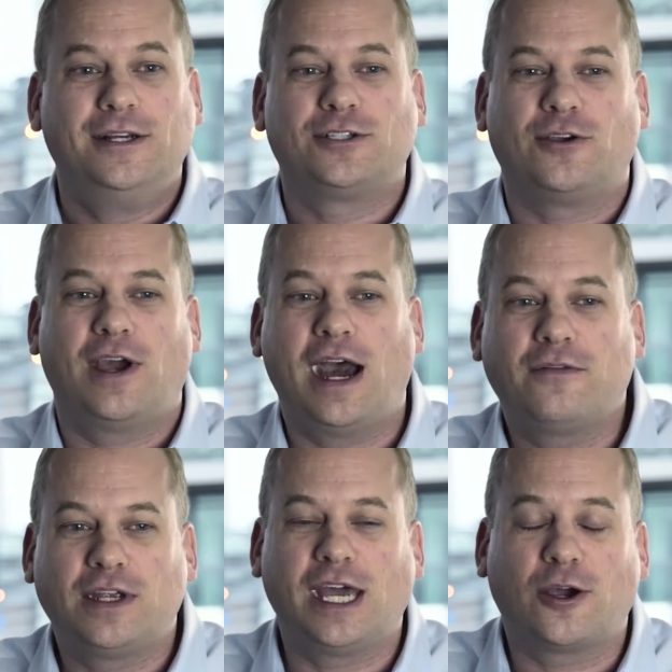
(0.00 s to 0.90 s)
So you
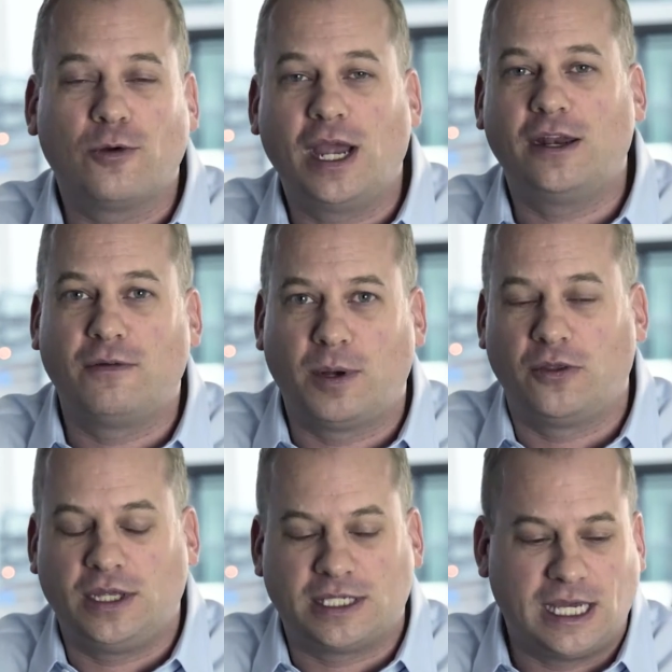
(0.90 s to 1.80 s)
have to get creative
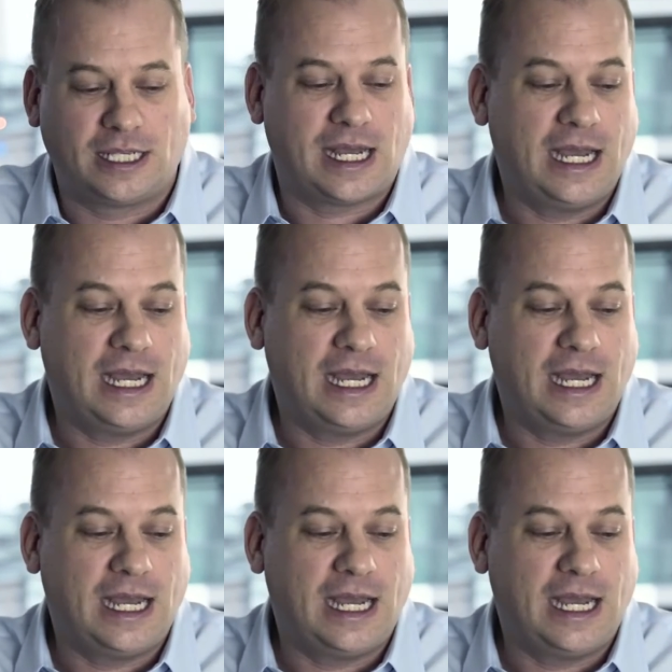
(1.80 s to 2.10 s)
about these things.